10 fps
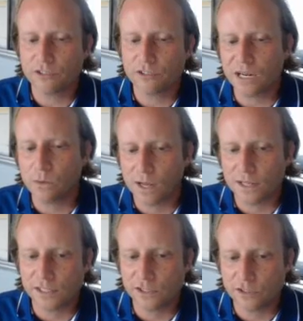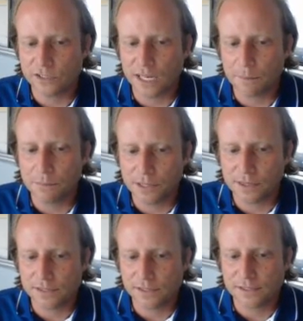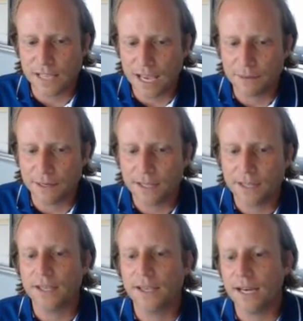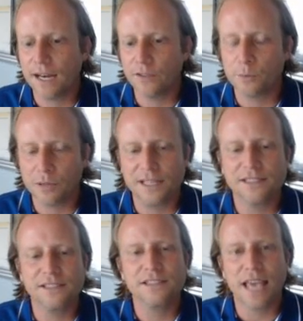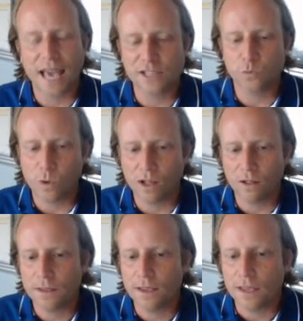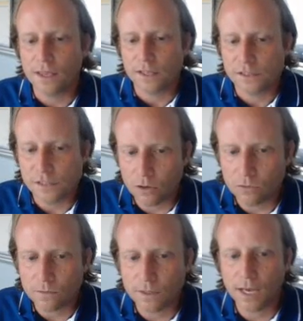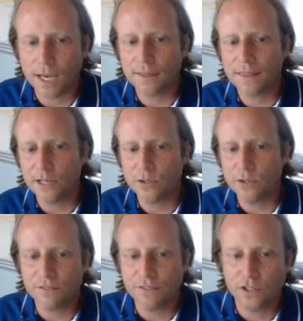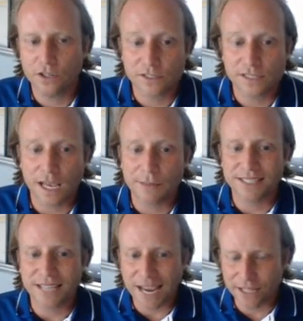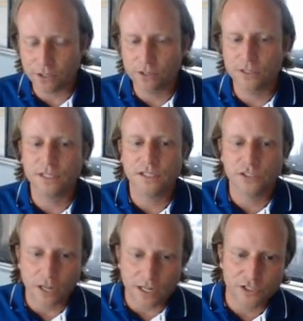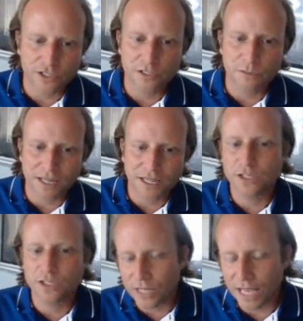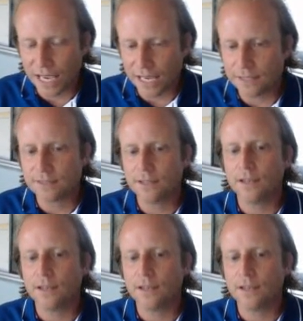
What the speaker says: create it once and you just say, put this assignment in other places as well. So then you give your assignment a title and instructions, pick a due date.